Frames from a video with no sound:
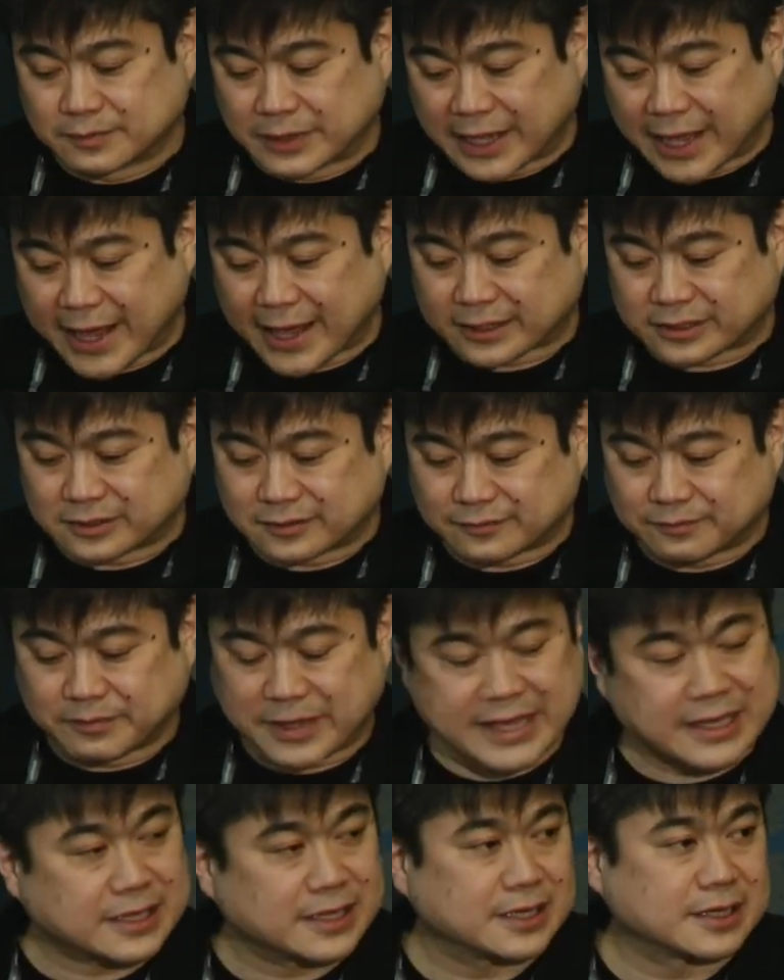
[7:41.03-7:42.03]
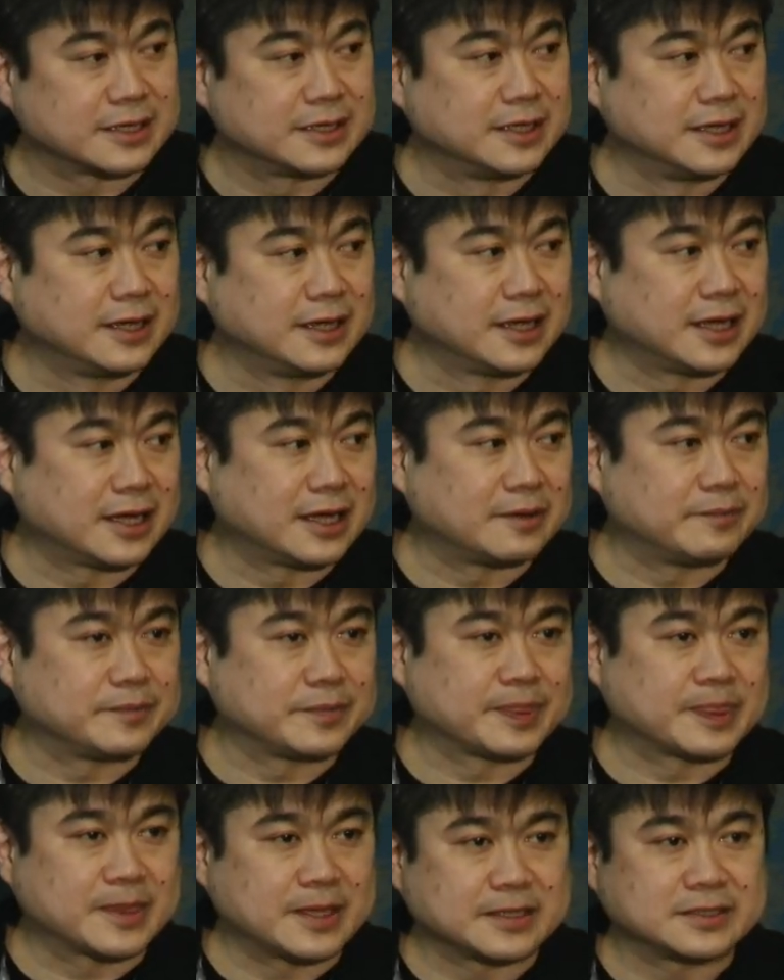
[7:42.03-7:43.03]
act of making um,
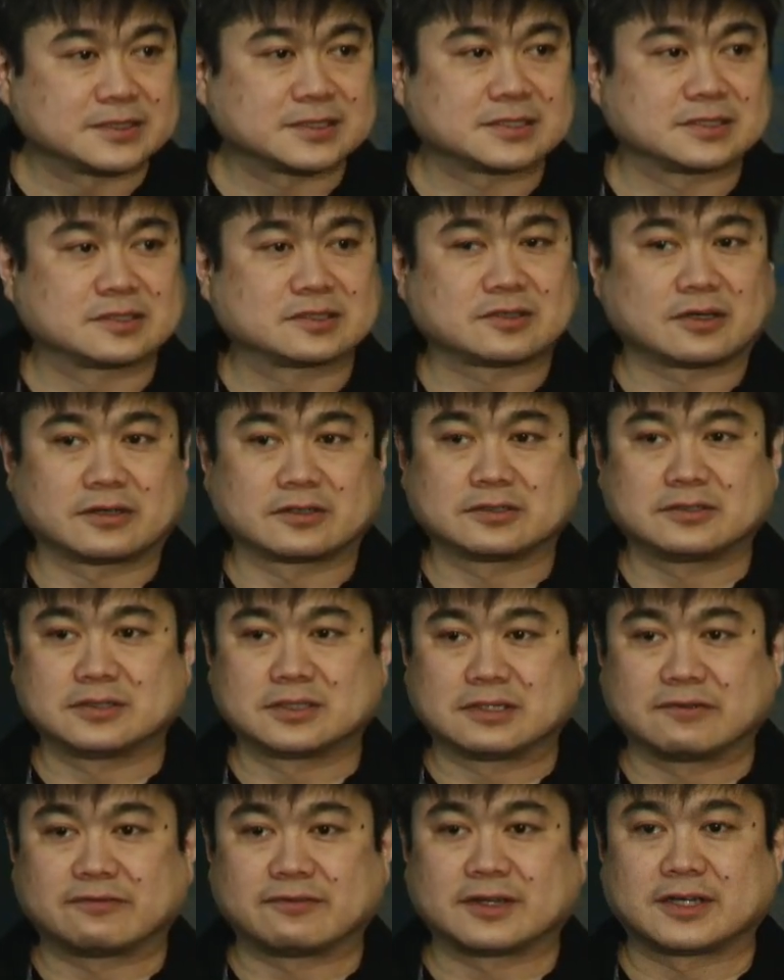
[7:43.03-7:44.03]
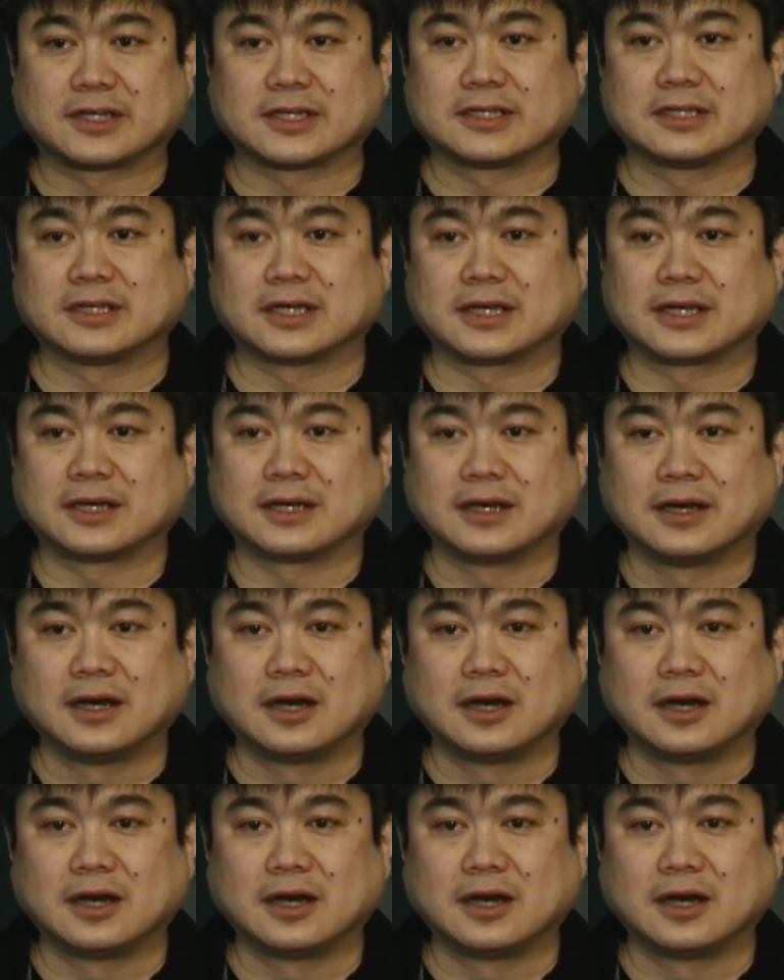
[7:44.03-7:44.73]
does start to define uh,